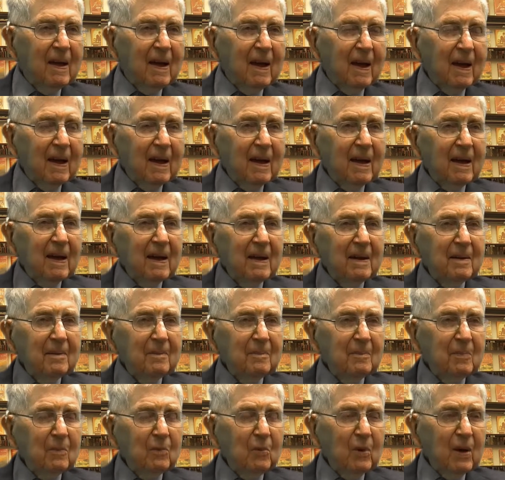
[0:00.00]

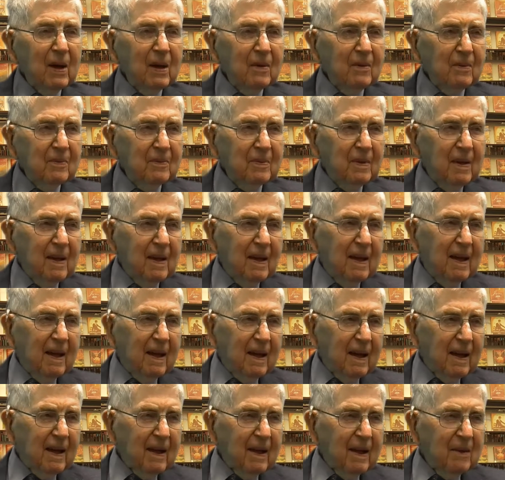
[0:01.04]
Well,
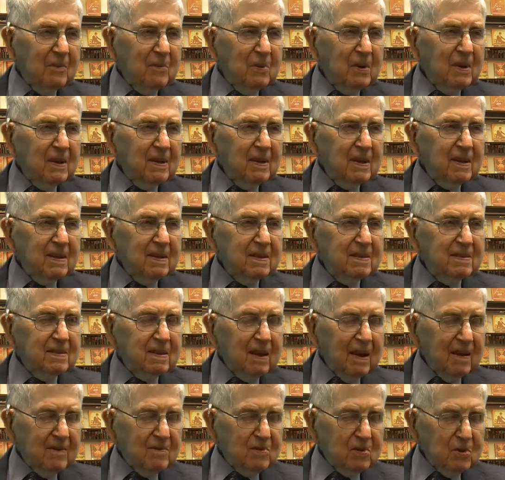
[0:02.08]
really,
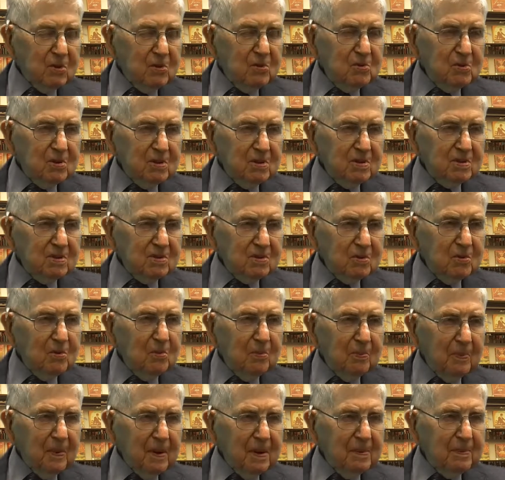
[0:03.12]
two
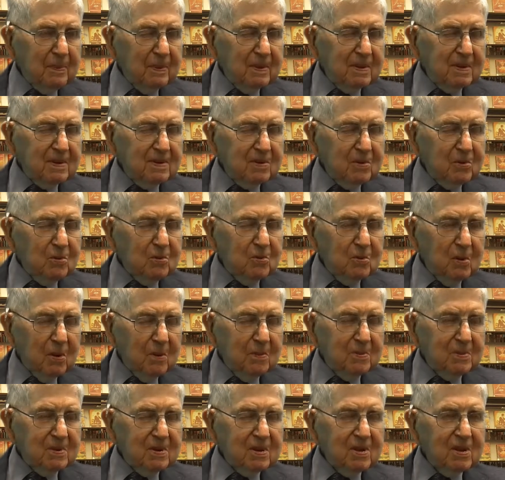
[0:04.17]

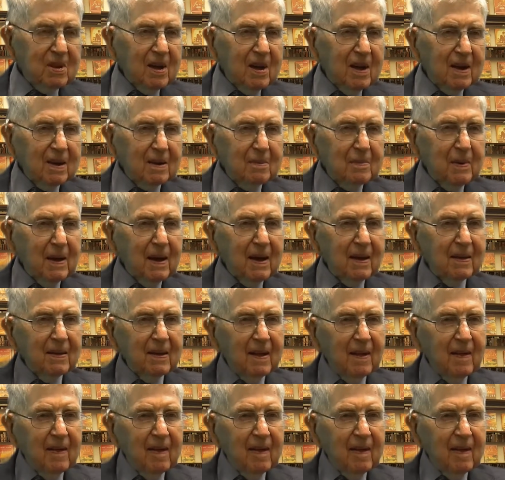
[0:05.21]
groups to talk about.